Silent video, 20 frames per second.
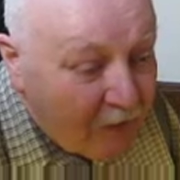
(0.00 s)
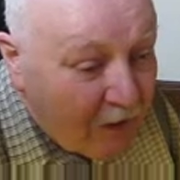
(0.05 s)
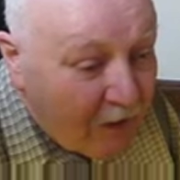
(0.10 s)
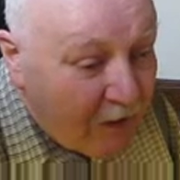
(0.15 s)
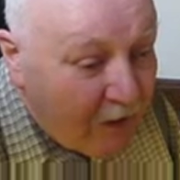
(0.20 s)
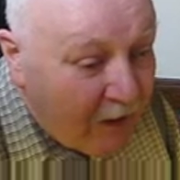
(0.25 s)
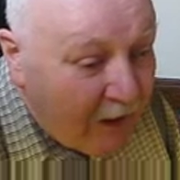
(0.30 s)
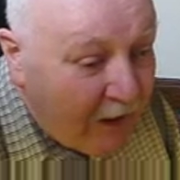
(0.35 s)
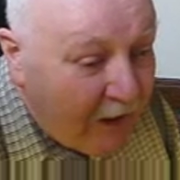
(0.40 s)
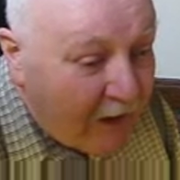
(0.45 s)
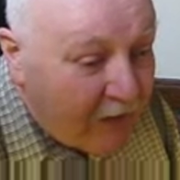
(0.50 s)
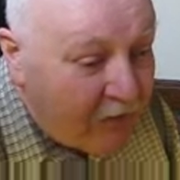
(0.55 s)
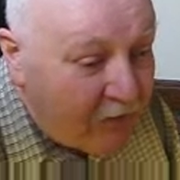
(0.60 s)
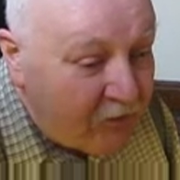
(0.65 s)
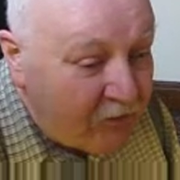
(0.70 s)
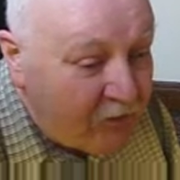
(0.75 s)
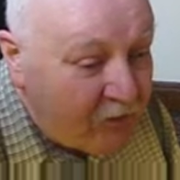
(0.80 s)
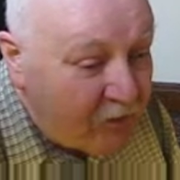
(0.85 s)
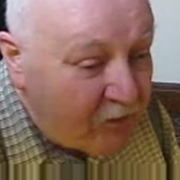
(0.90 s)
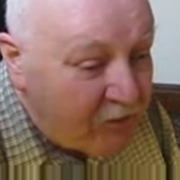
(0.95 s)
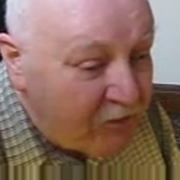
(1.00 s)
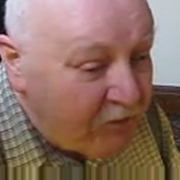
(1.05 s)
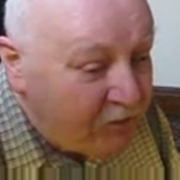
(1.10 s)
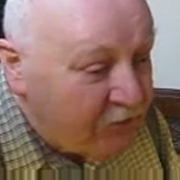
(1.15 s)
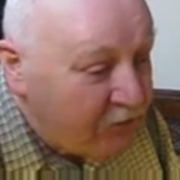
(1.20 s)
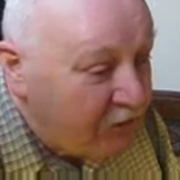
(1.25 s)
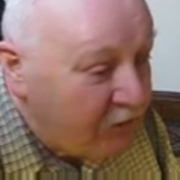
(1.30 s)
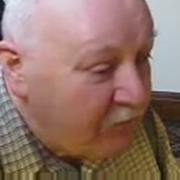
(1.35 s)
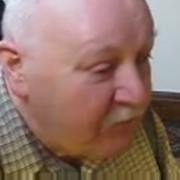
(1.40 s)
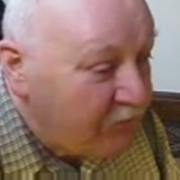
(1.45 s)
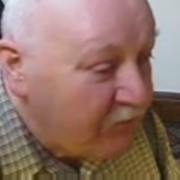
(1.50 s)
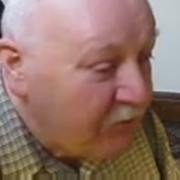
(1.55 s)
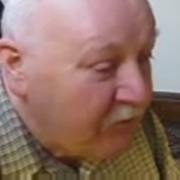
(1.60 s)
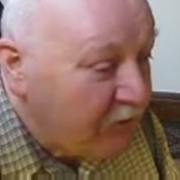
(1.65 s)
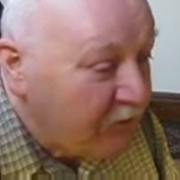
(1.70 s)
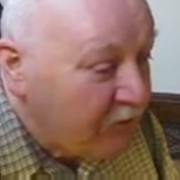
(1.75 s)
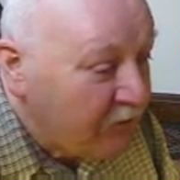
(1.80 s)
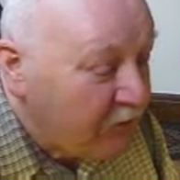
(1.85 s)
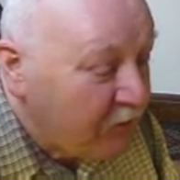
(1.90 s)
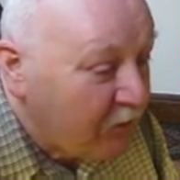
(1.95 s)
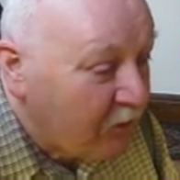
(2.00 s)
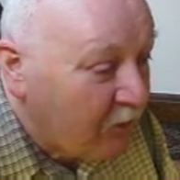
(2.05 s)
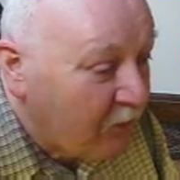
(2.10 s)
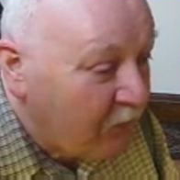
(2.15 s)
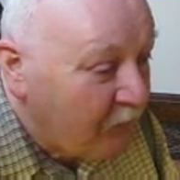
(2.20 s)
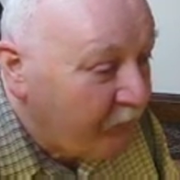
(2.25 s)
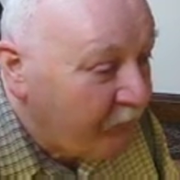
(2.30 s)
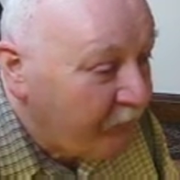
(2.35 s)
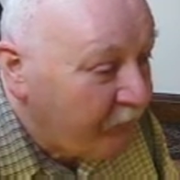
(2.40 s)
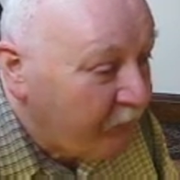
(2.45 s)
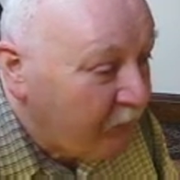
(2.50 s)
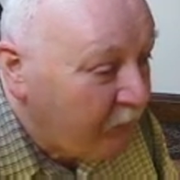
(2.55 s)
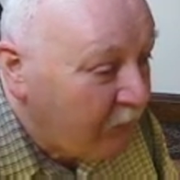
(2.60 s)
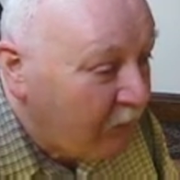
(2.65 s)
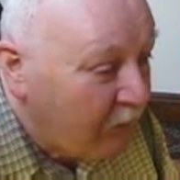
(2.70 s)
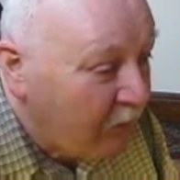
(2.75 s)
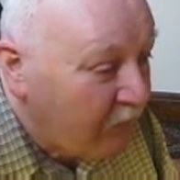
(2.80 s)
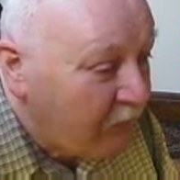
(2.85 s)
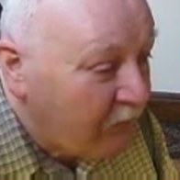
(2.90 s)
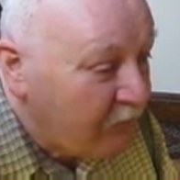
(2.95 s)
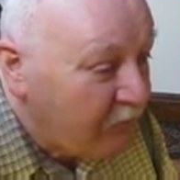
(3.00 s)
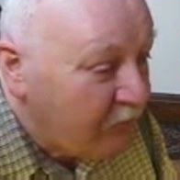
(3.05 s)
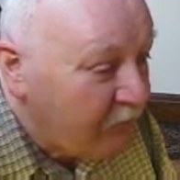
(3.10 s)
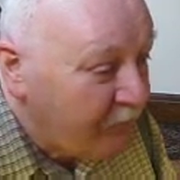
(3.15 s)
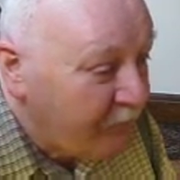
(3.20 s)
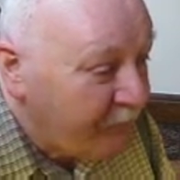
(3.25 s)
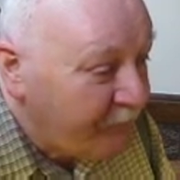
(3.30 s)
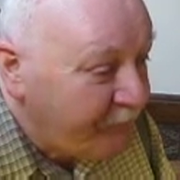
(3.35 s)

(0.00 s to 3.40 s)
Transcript: attitude to same-sex marriage.